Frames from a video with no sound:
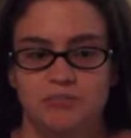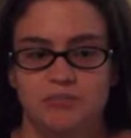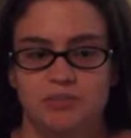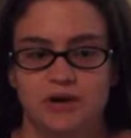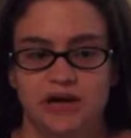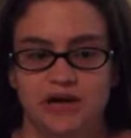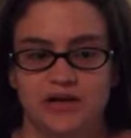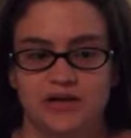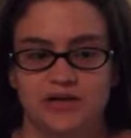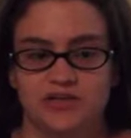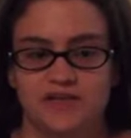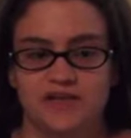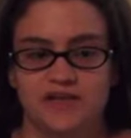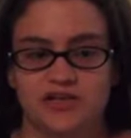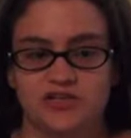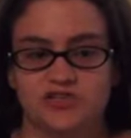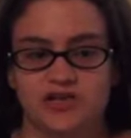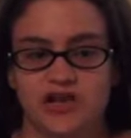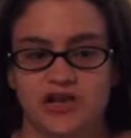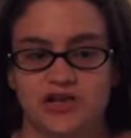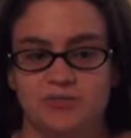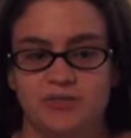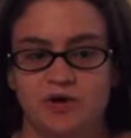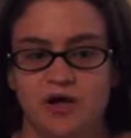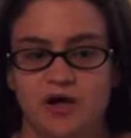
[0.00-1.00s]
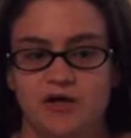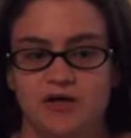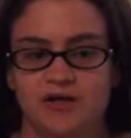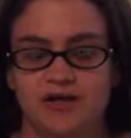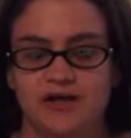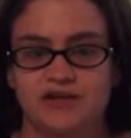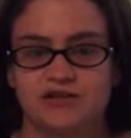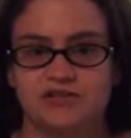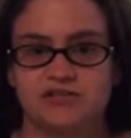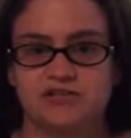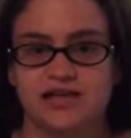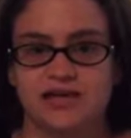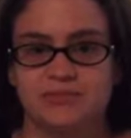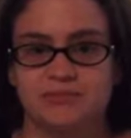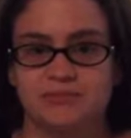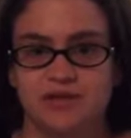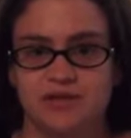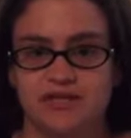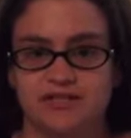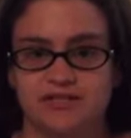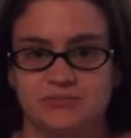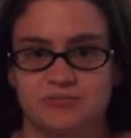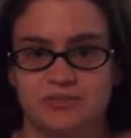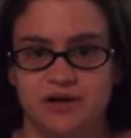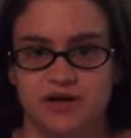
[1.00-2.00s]
But they attract pollinators like
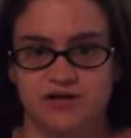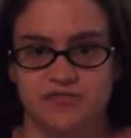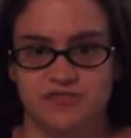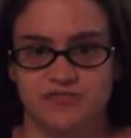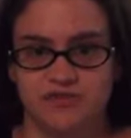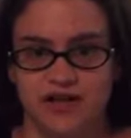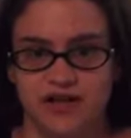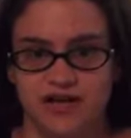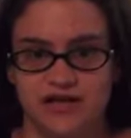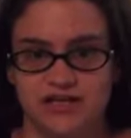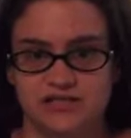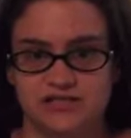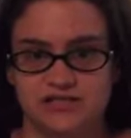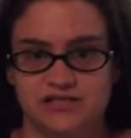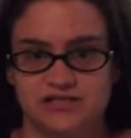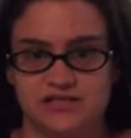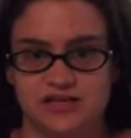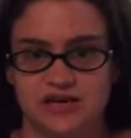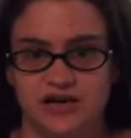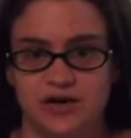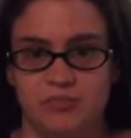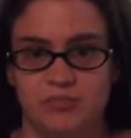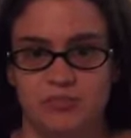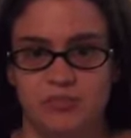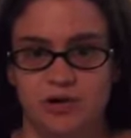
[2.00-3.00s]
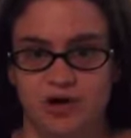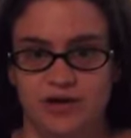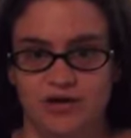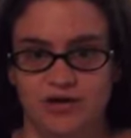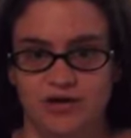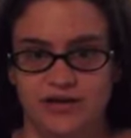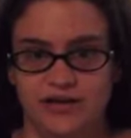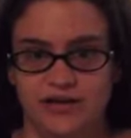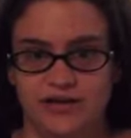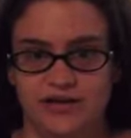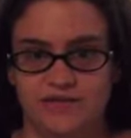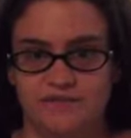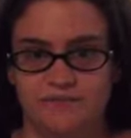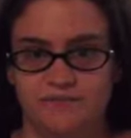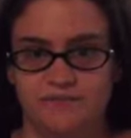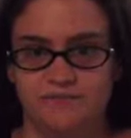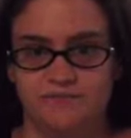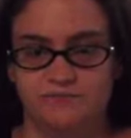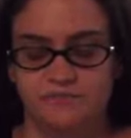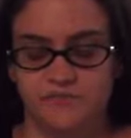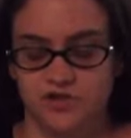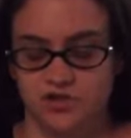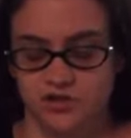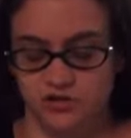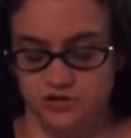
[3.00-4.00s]
bees and butterflies to help pollinate
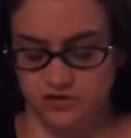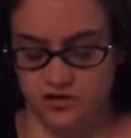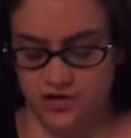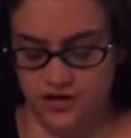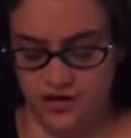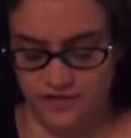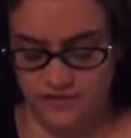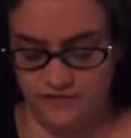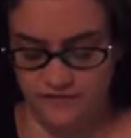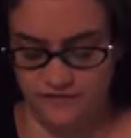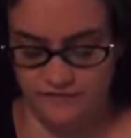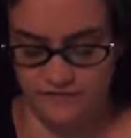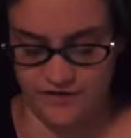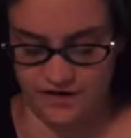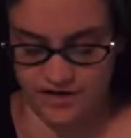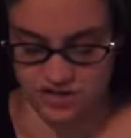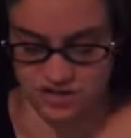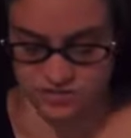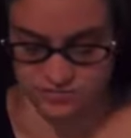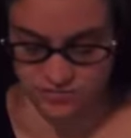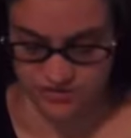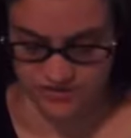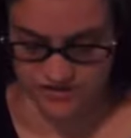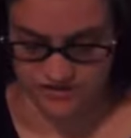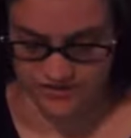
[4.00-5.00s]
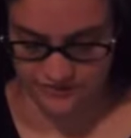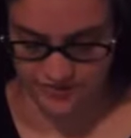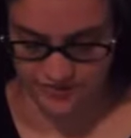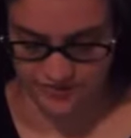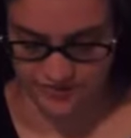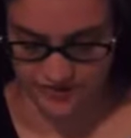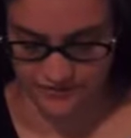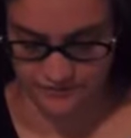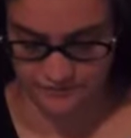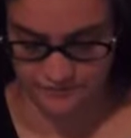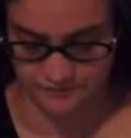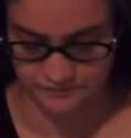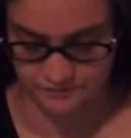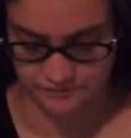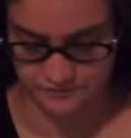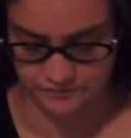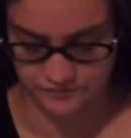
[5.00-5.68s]
your uh, vegetables and everything.